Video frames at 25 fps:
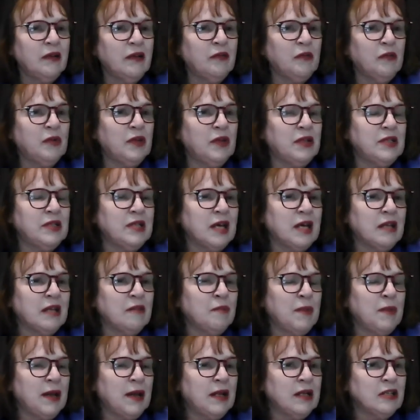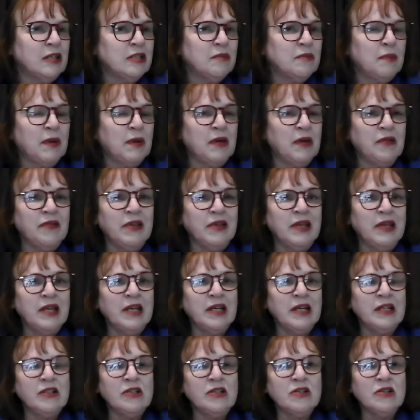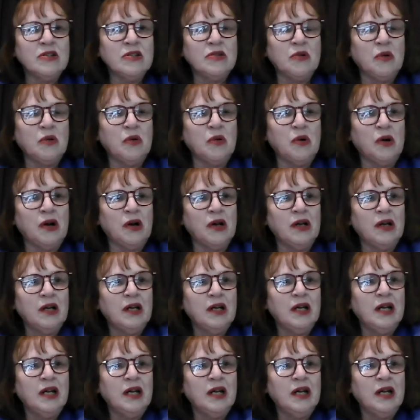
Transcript: with a deathbed experience, or